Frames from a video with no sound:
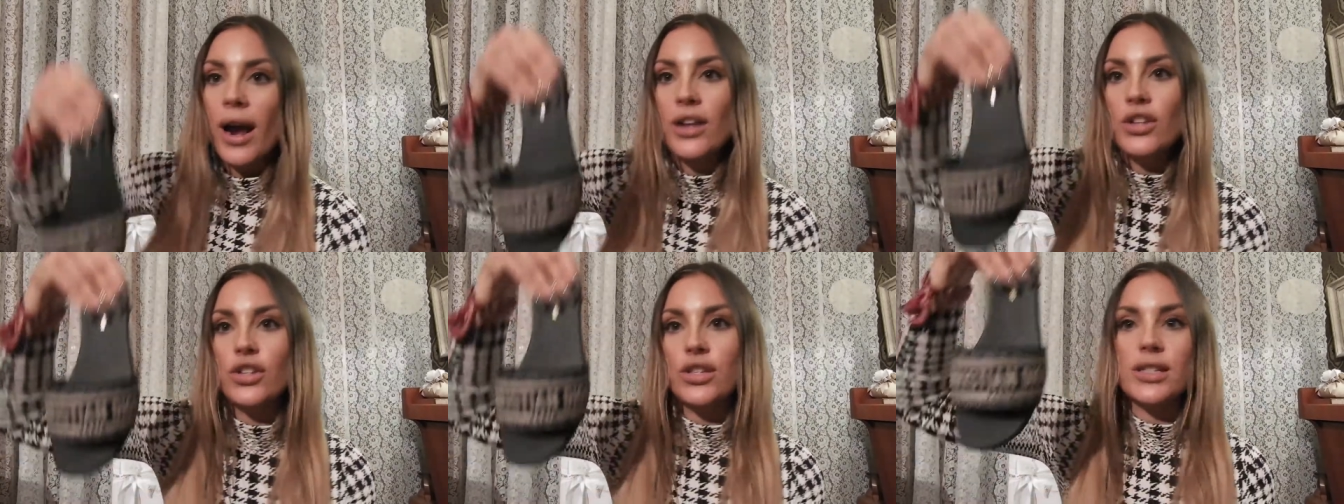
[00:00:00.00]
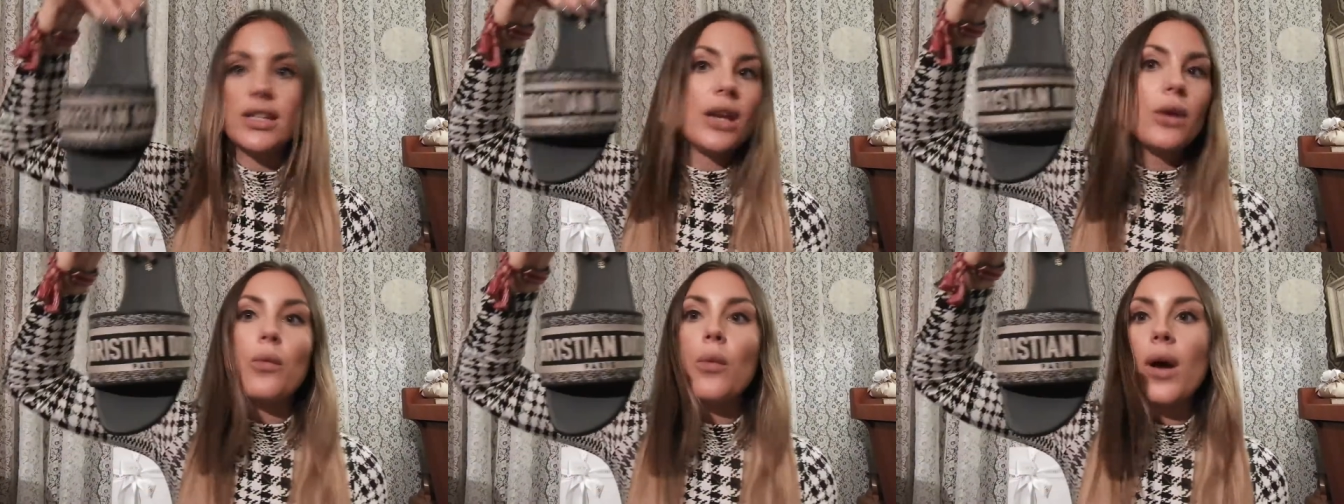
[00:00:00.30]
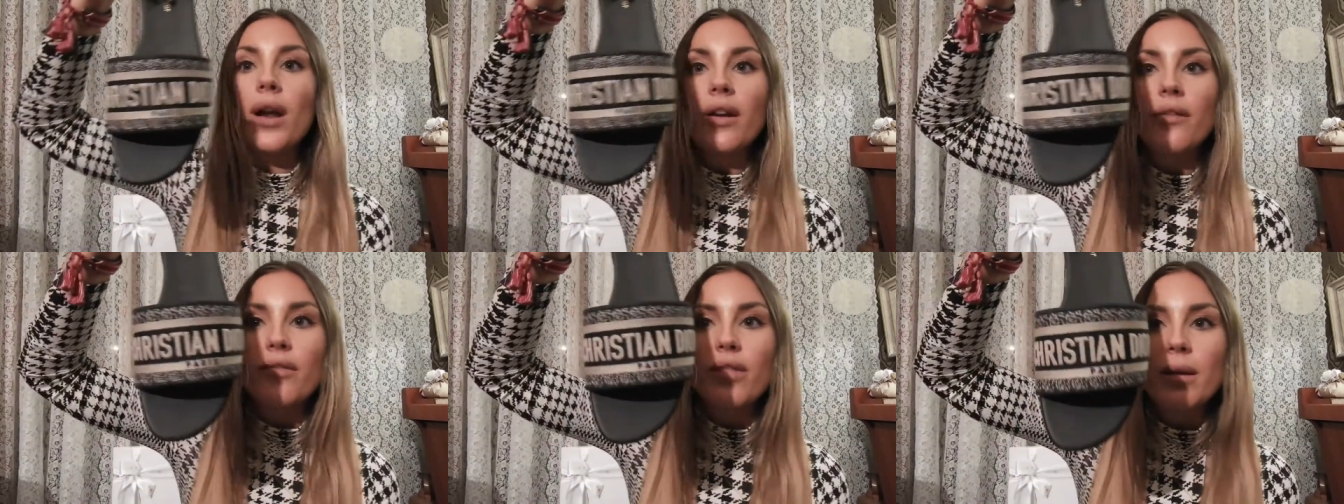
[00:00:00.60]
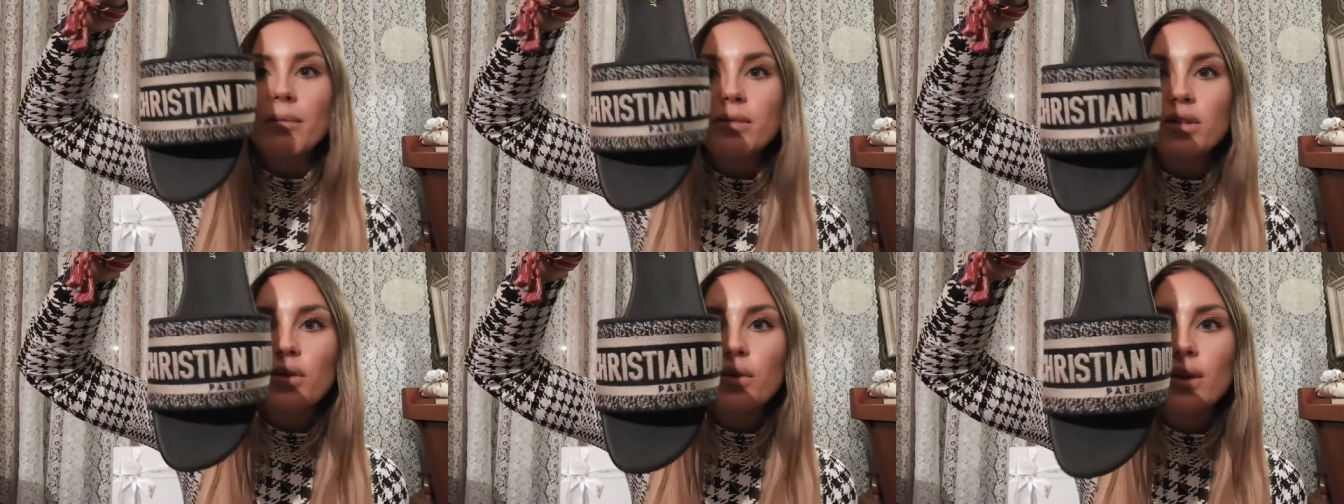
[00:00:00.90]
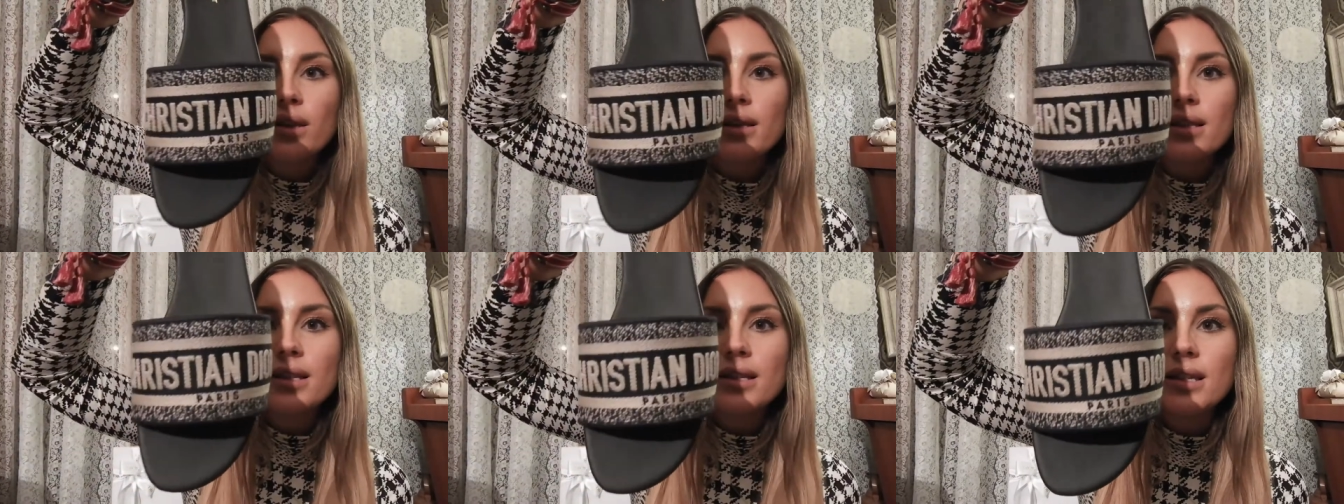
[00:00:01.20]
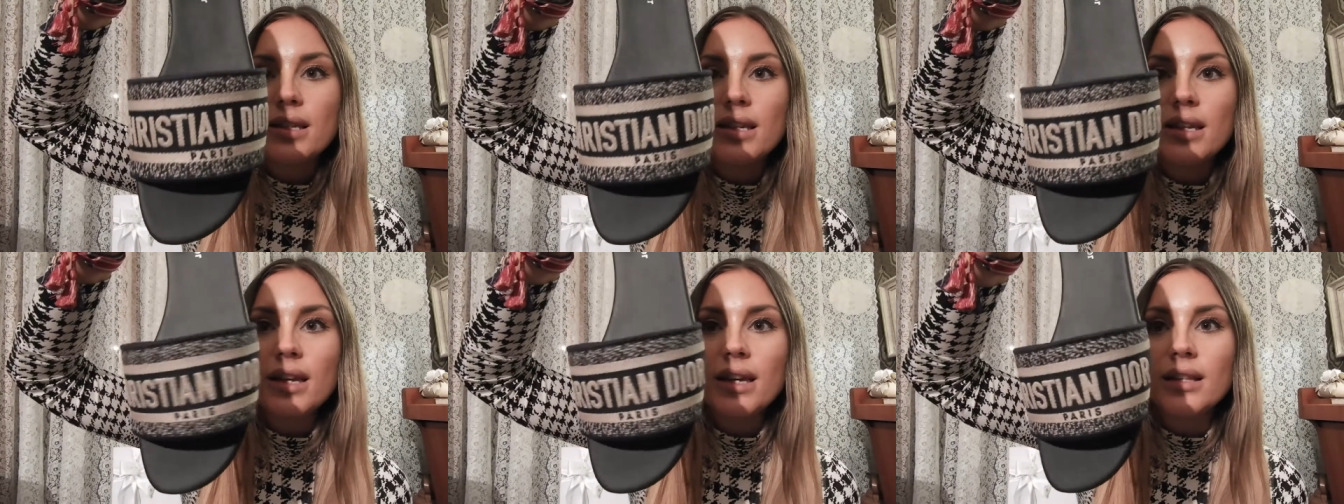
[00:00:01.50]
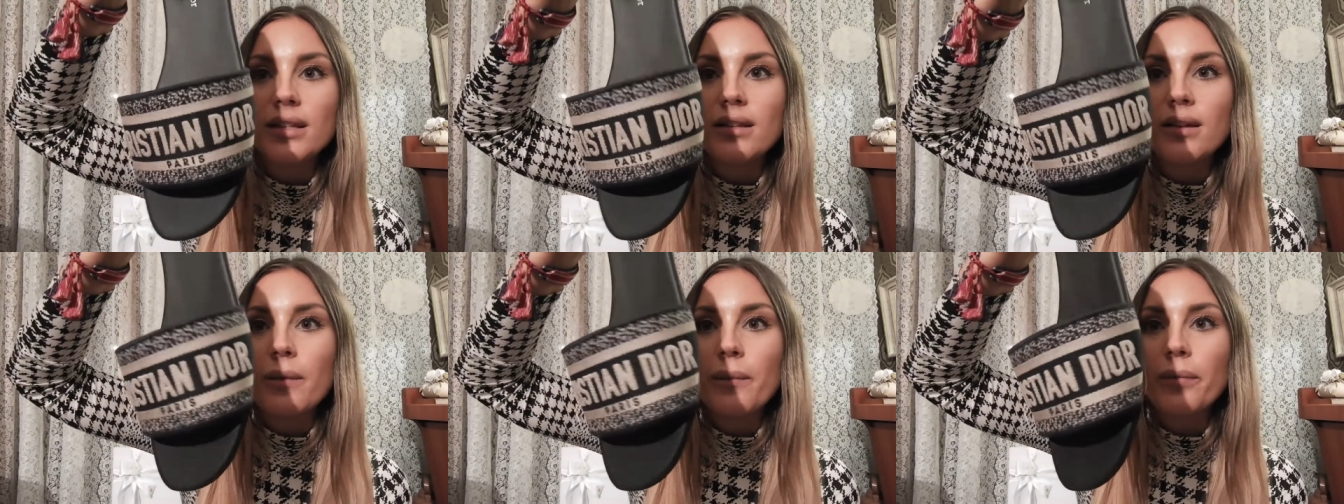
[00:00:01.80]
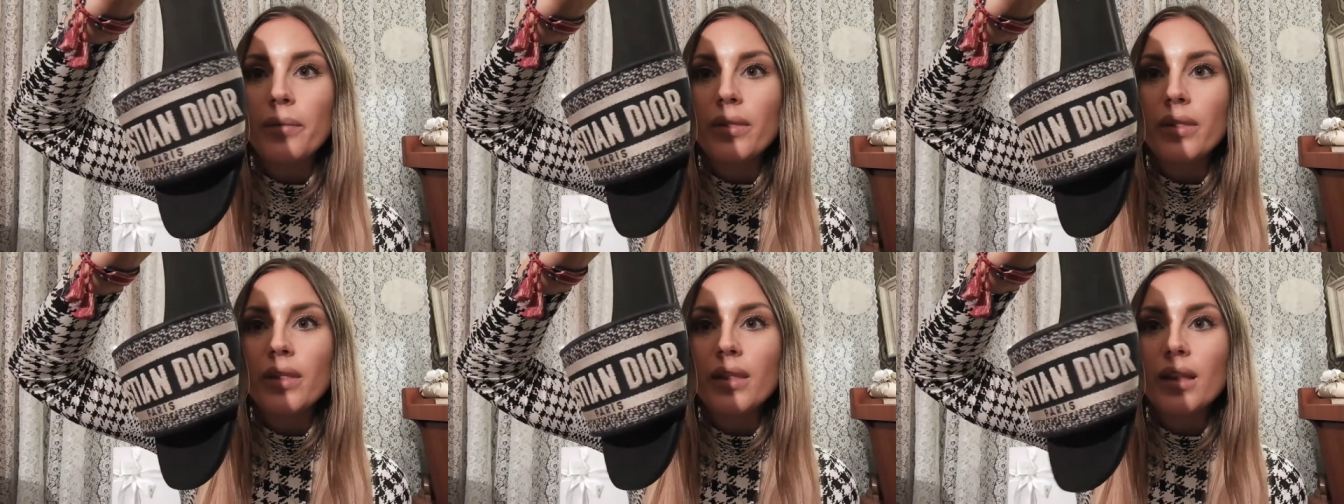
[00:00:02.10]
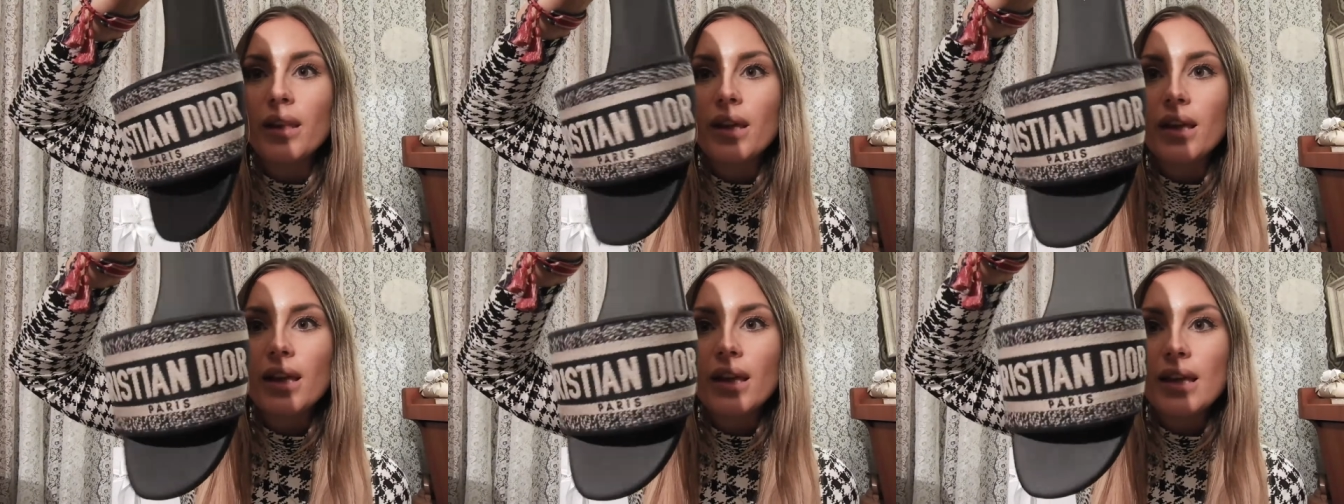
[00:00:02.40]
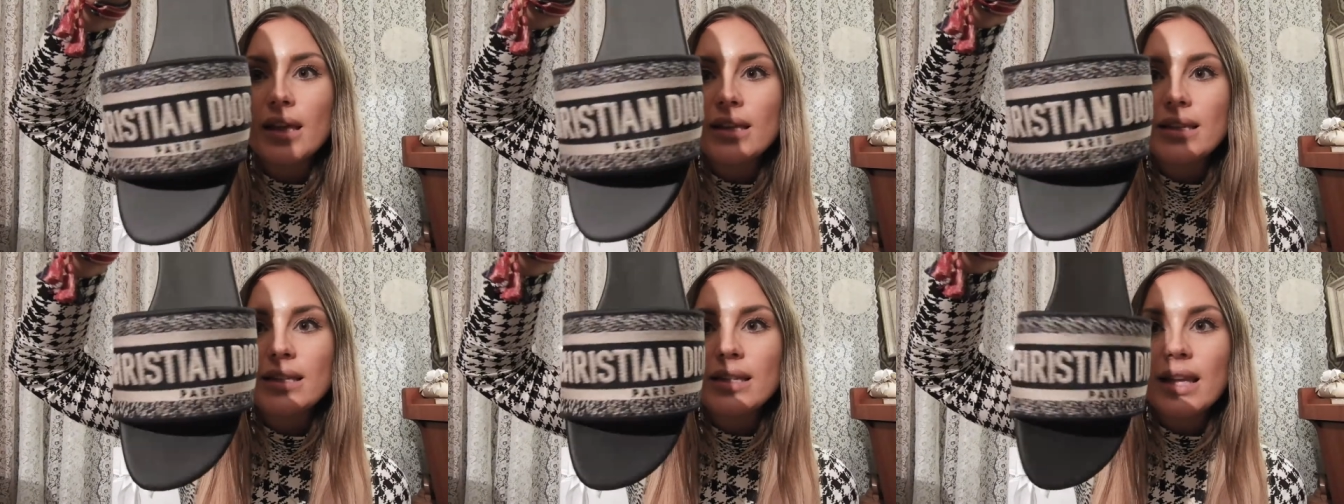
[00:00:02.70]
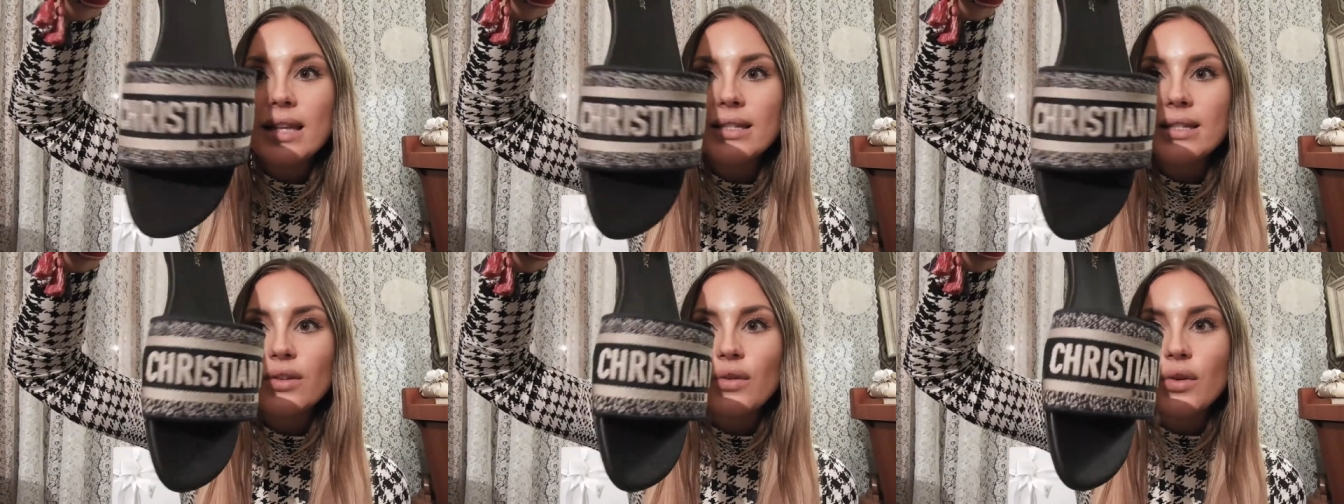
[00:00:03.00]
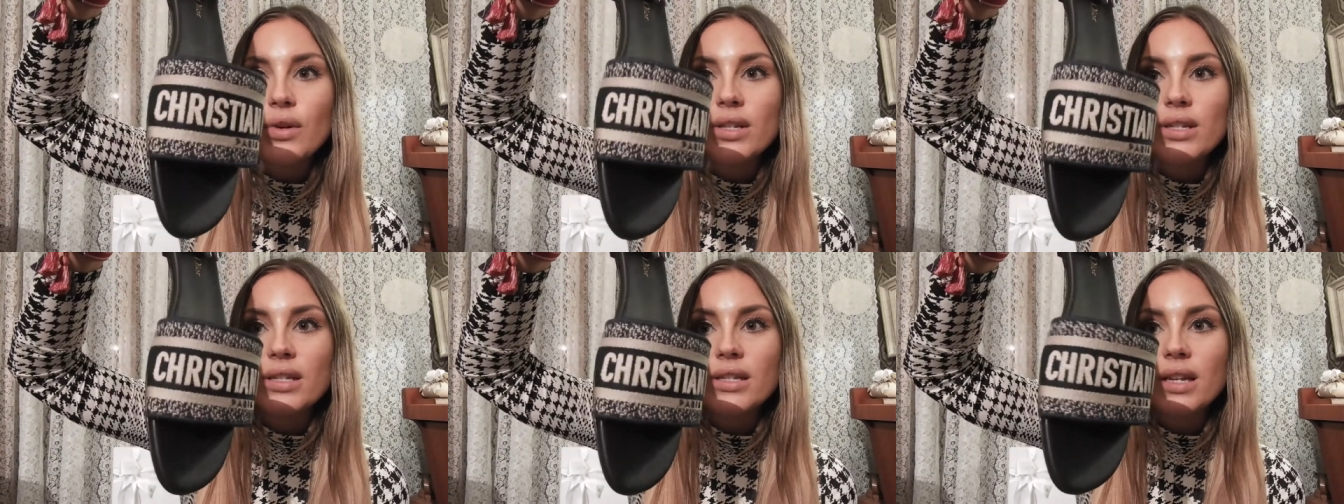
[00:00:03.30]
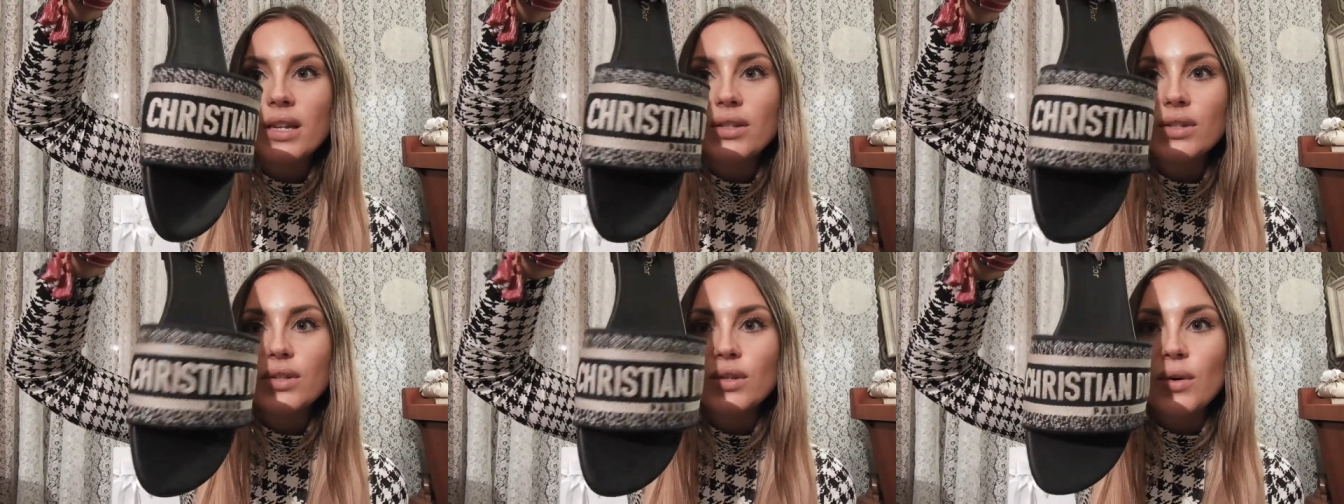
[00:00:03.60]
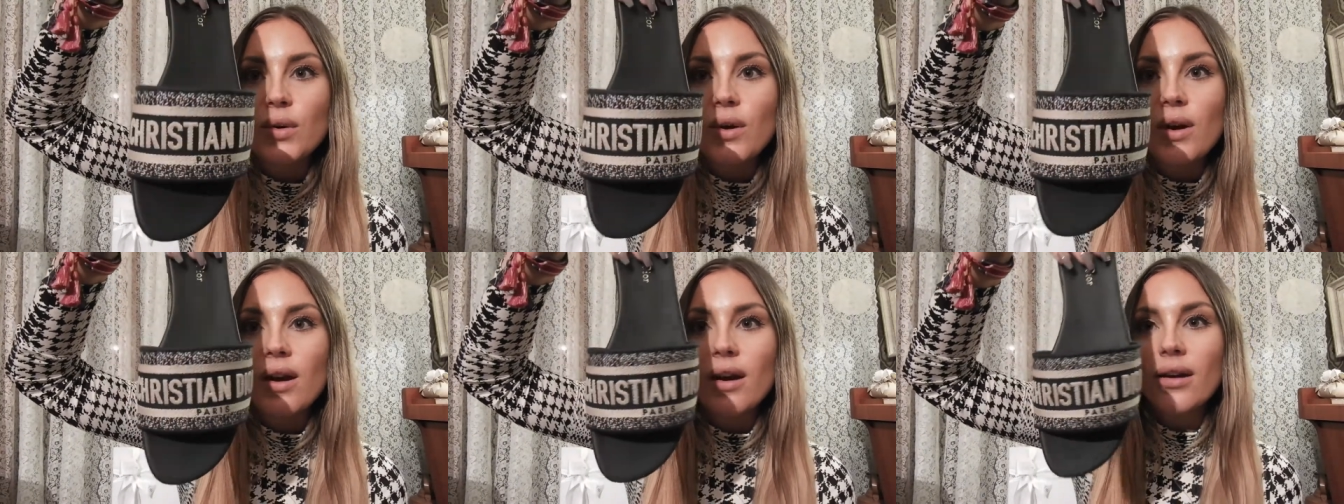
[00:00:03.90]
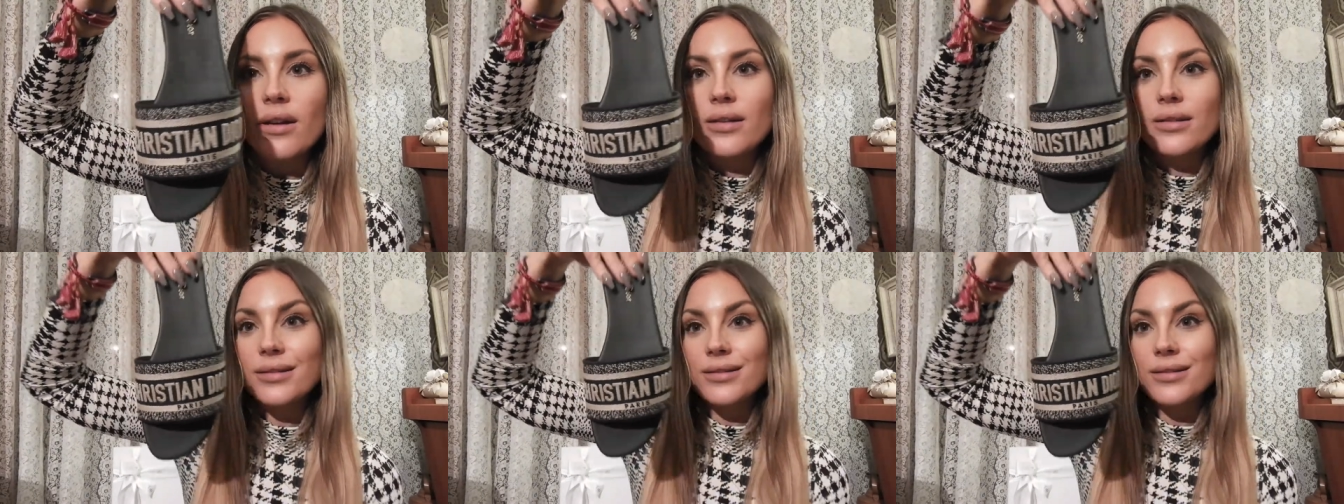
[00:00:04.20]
I just take one of them so you can see it. It says Christian Dior.